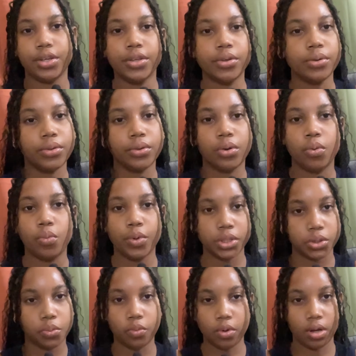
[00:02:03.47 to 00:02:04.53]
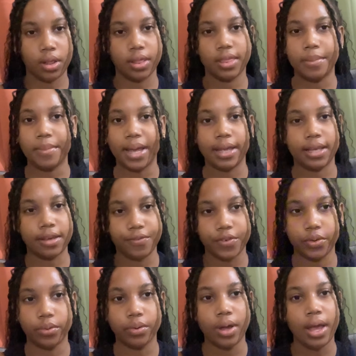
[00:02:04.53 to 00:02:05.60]
you don't know which one they might give
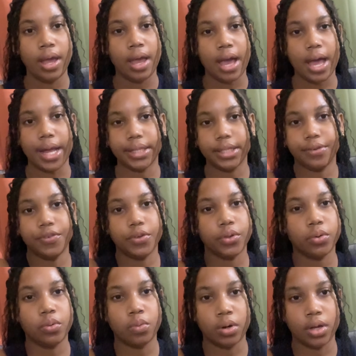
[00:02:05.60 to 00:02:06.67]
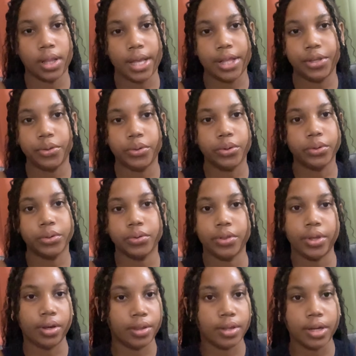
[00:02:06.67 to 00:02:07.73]
you, and if you know one and you don't know
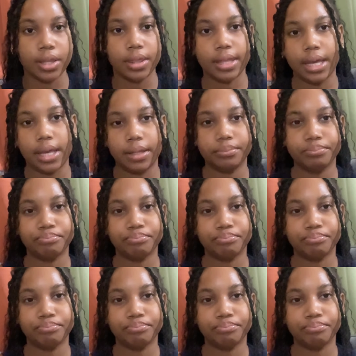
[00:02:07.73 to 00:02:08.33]
the other, then